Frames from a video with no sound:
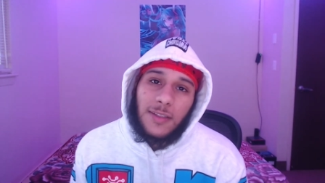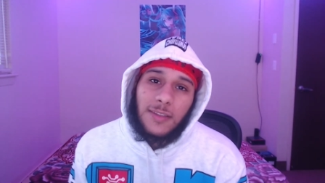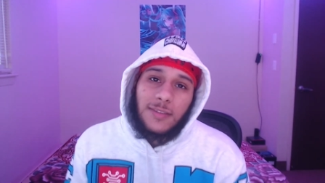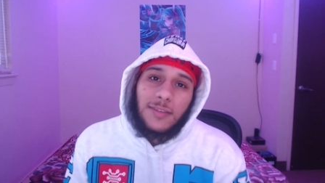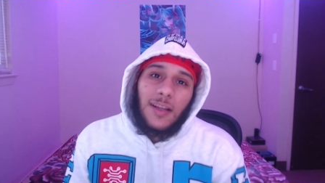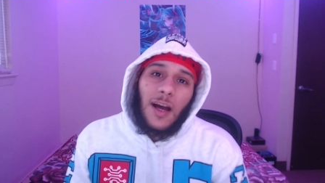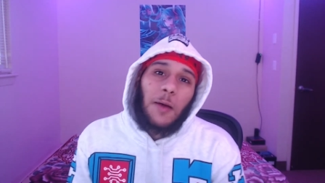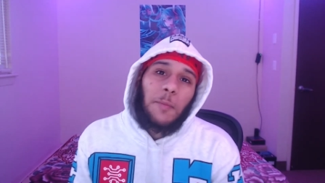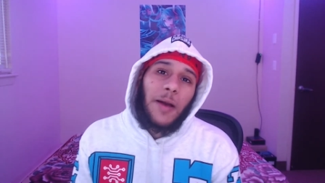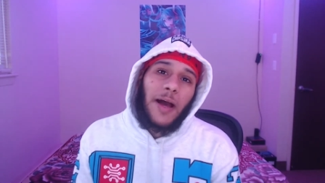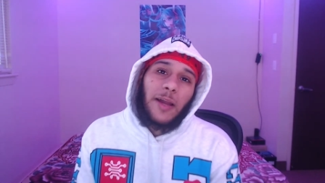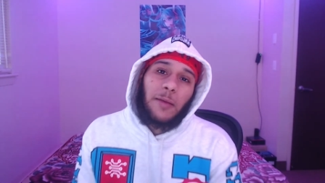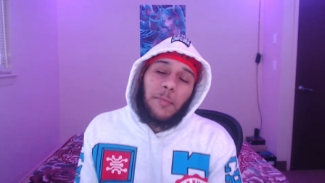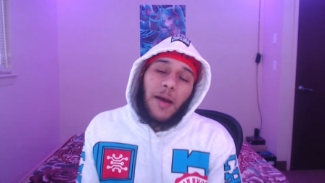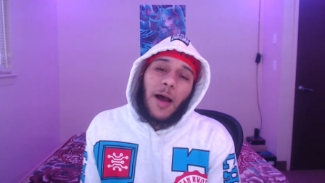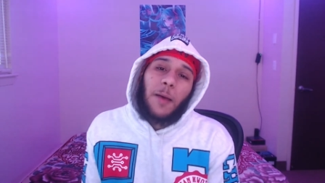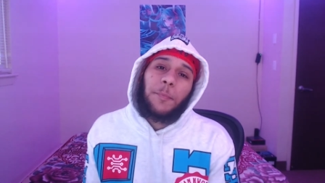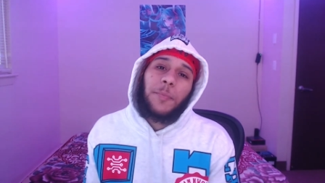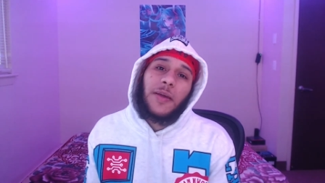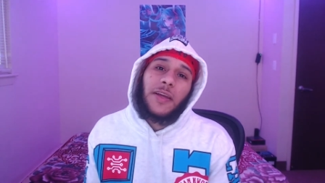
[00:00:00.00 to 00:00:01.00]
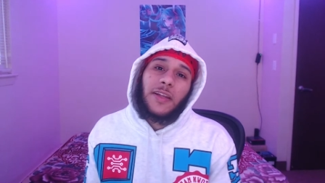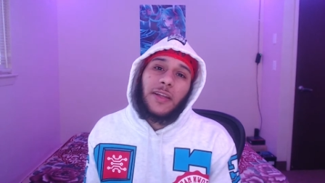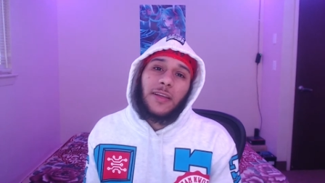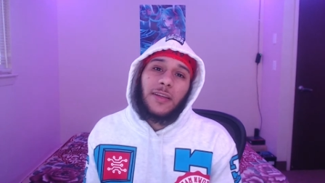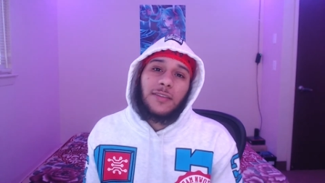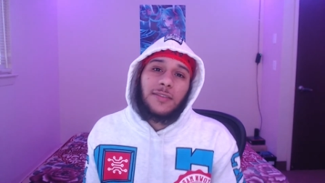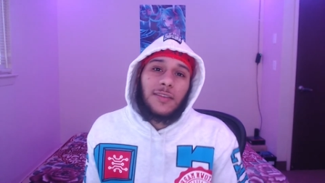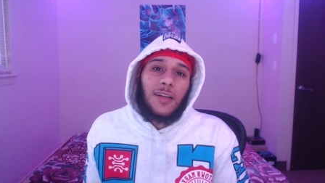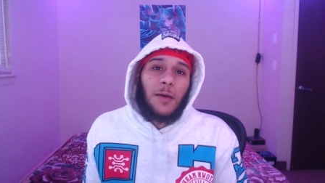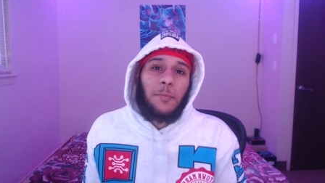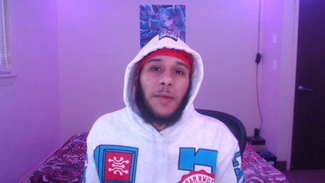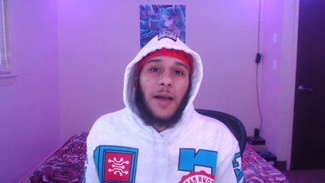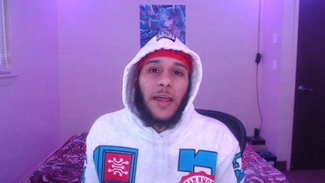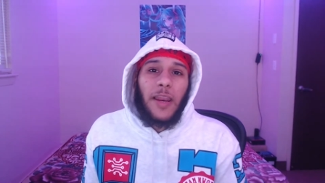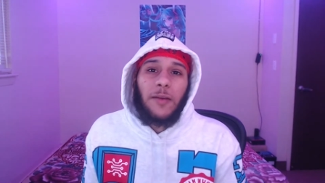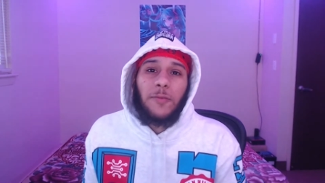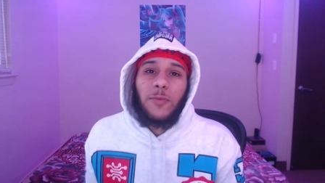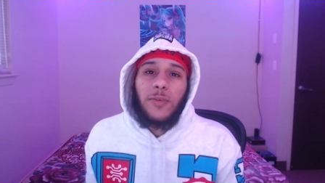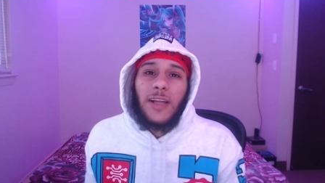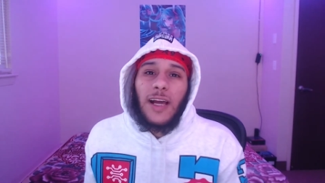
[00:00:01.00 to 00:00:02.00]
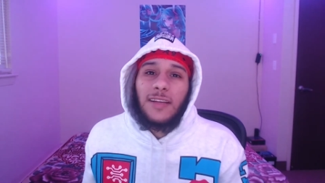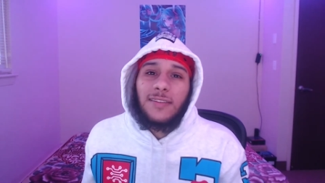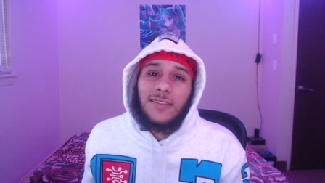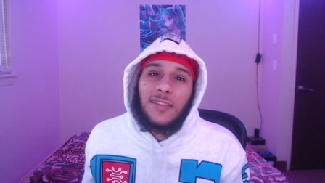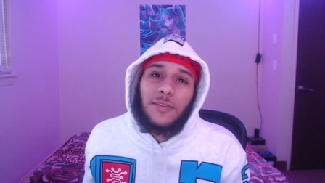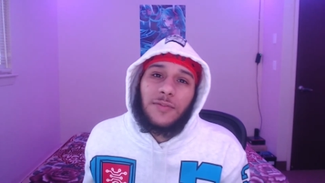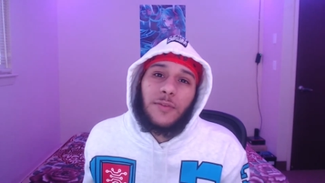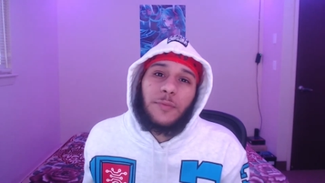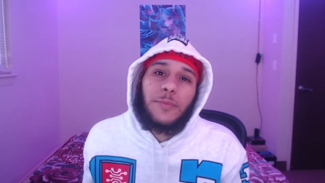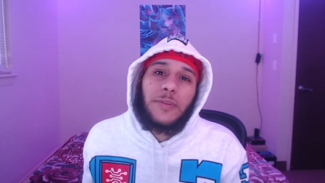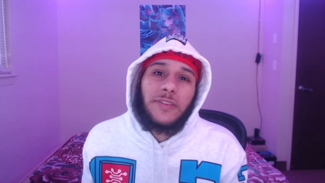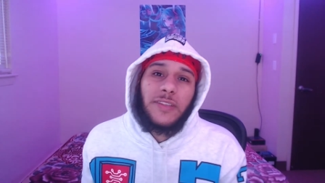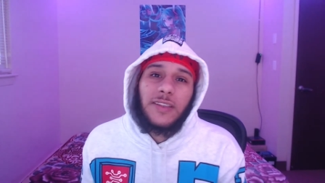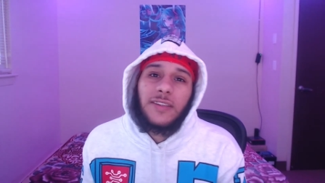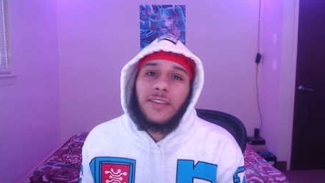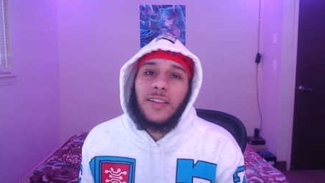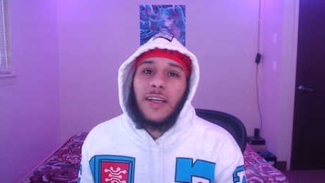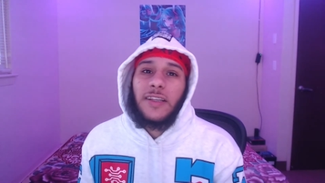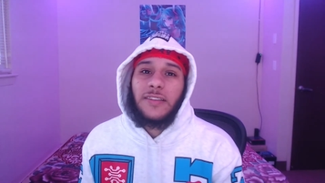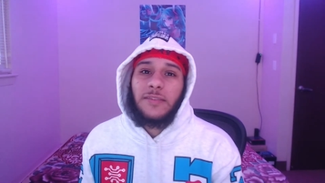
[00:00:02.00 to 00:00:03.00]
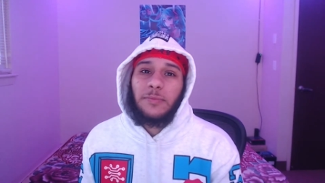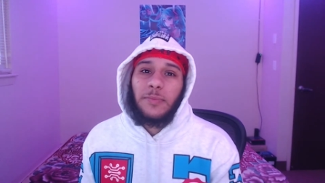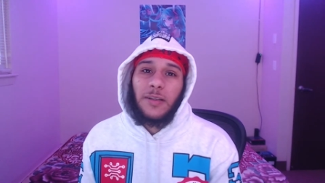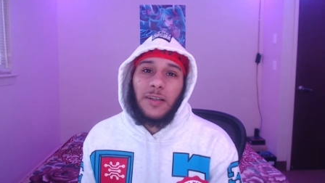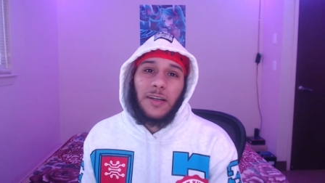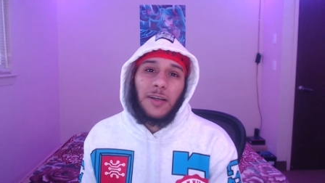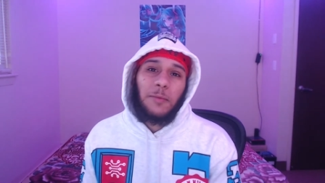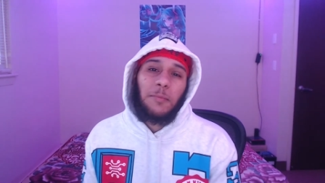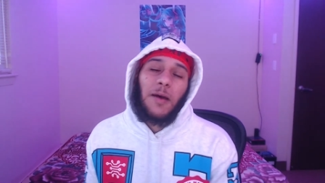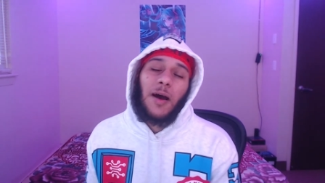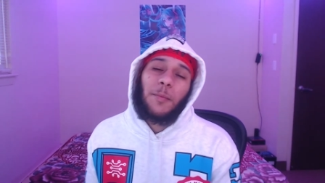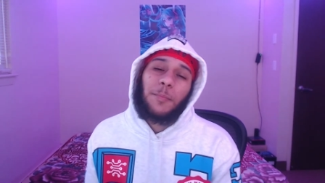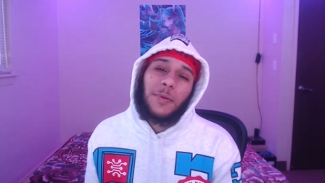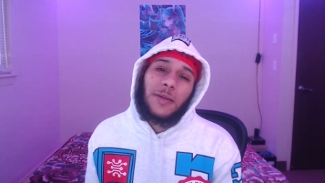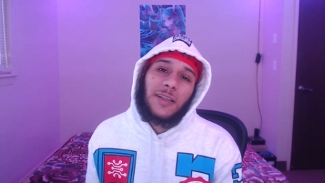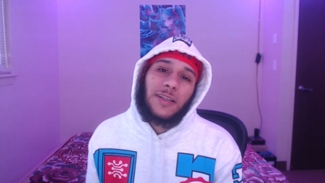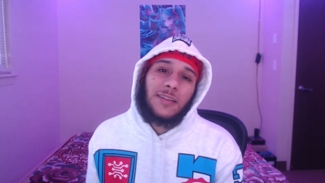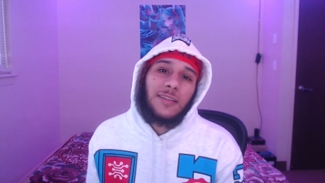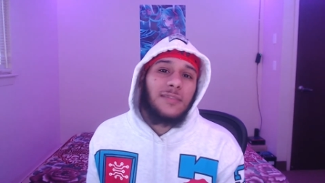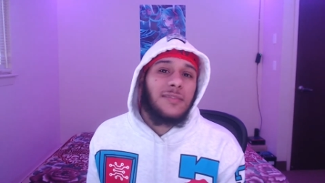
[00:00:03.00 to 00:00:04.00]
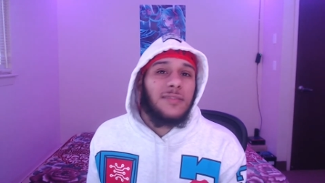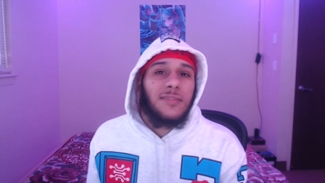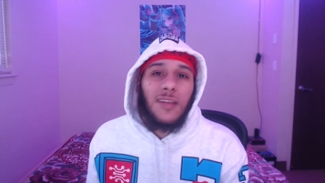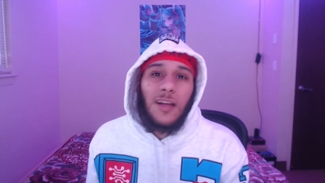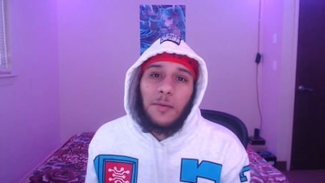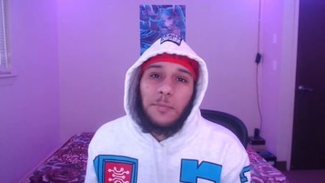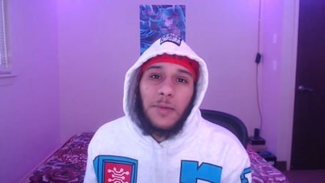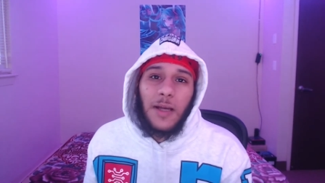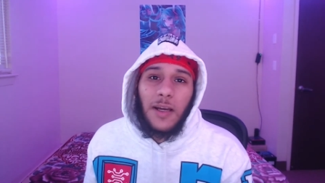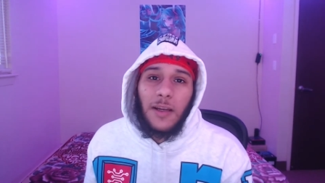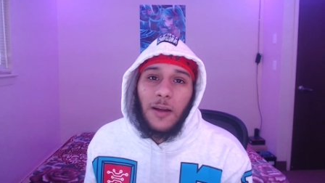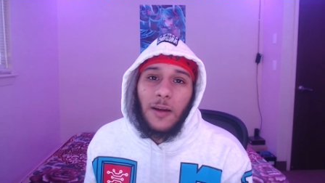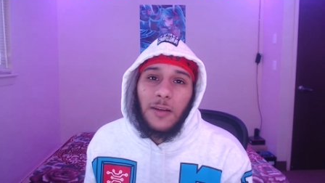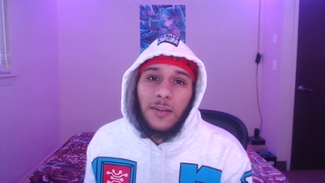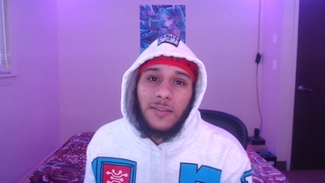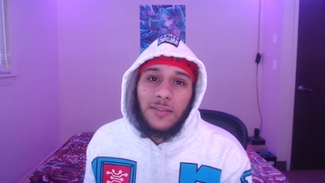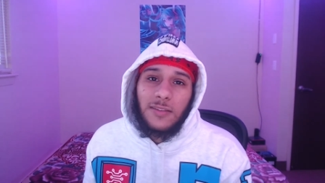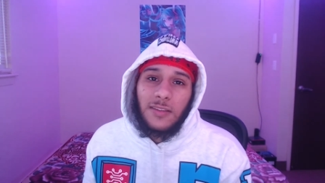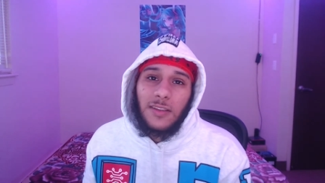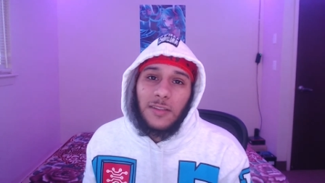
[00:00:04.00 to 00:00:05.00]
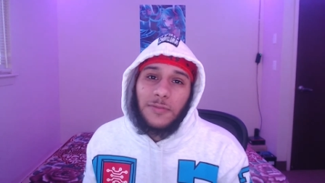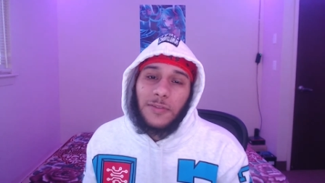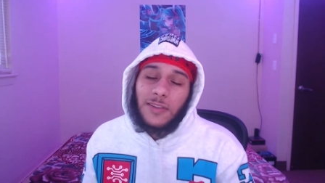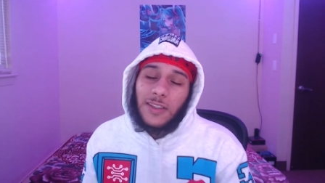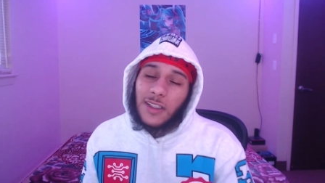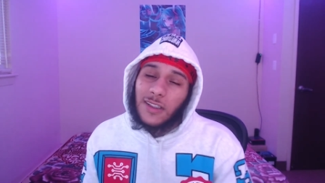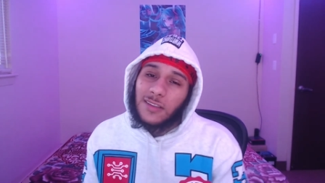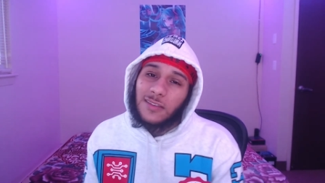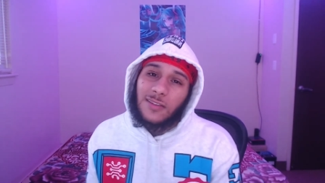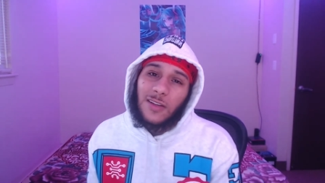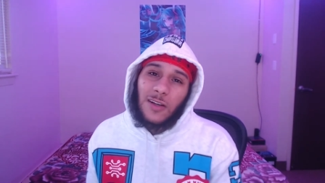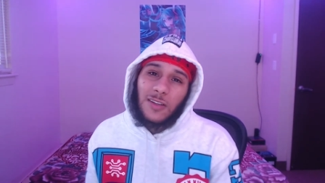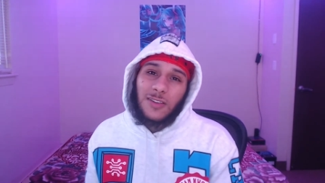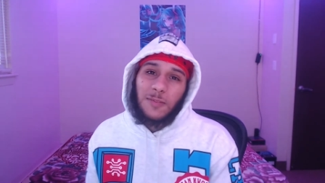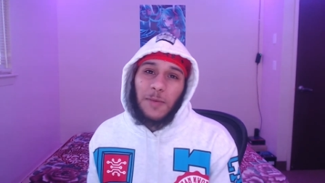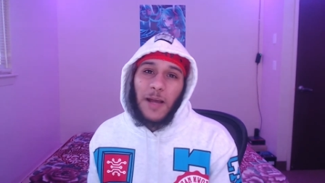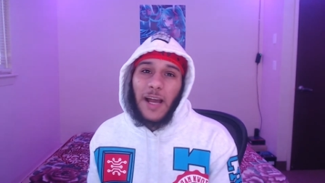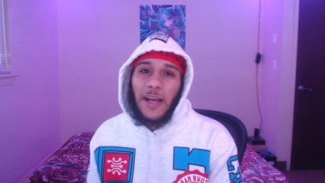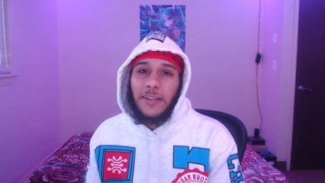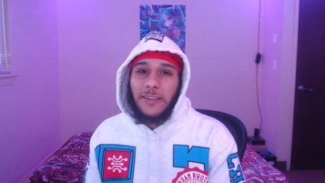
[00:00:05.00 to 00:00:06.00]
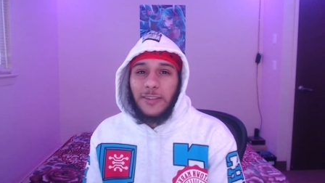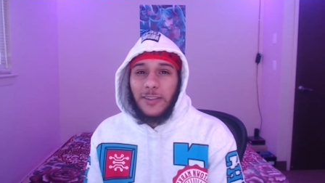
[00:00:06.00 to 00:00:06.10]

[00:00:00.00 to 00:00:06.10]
It's not bad. In my opinion, it's not bad. Everyone has different music tastes, but in my opinion, this is not bad, honestly. If you think the song's bad,